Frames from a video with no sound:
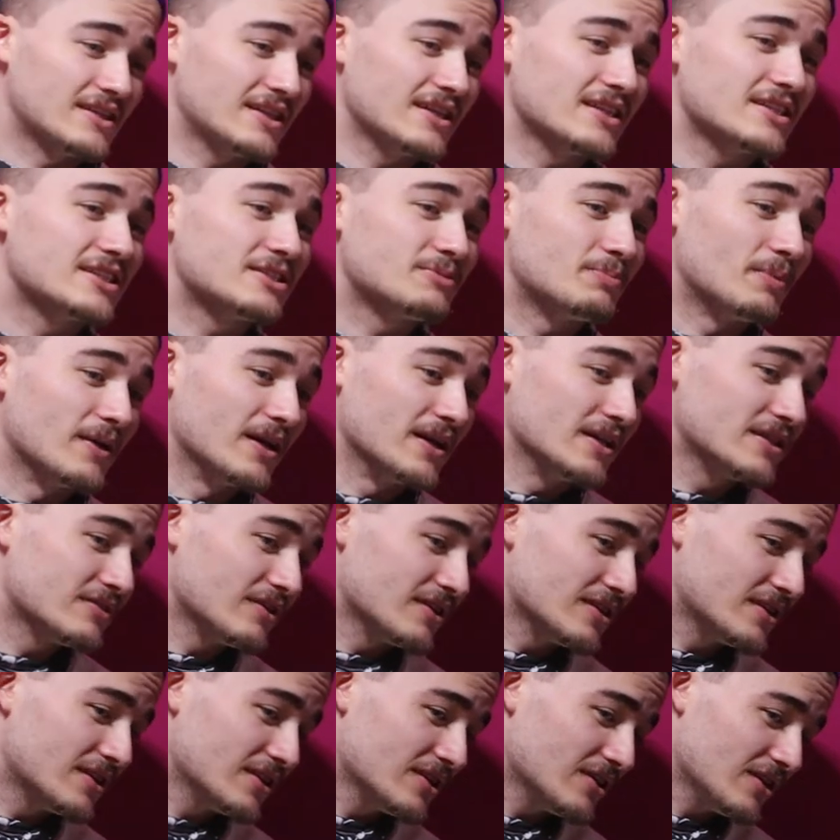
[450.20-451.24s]
that spice
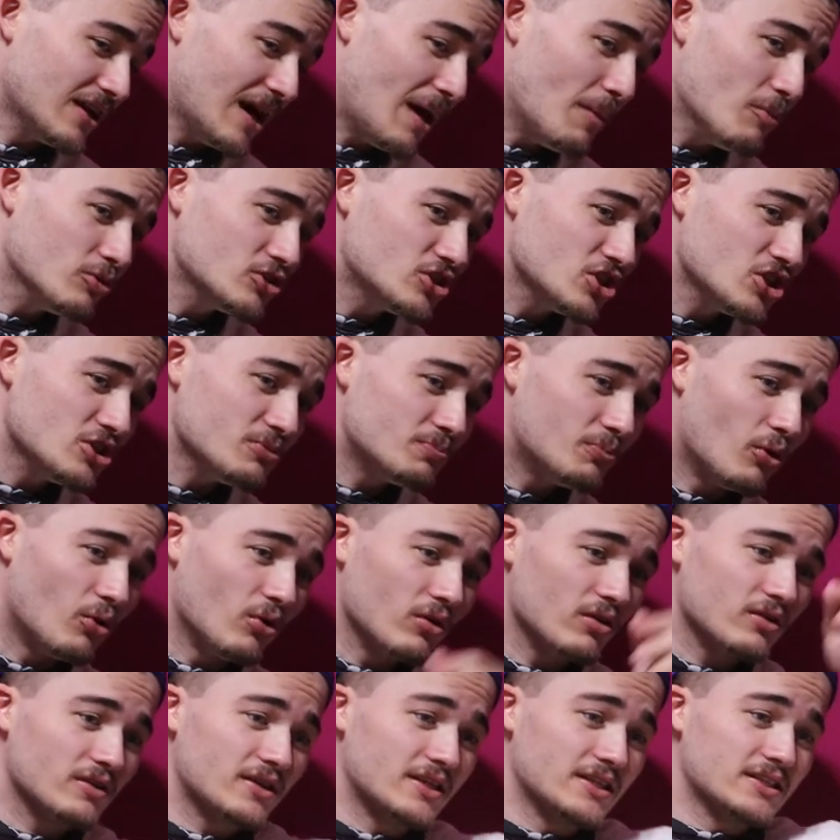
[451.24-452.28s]
right there? How much did
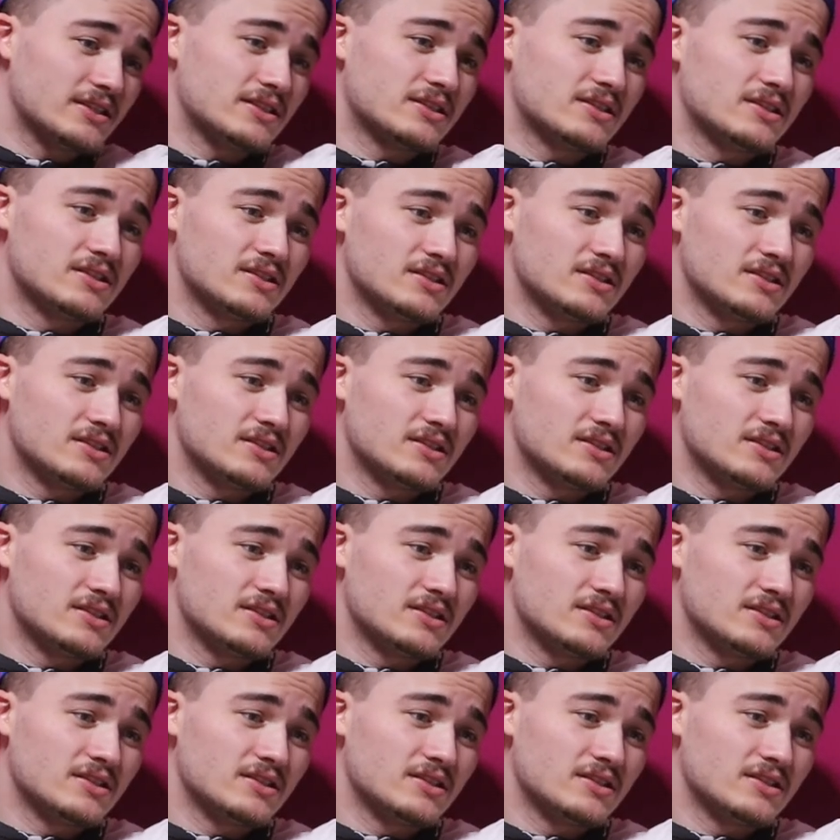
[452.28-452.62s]
you pour this?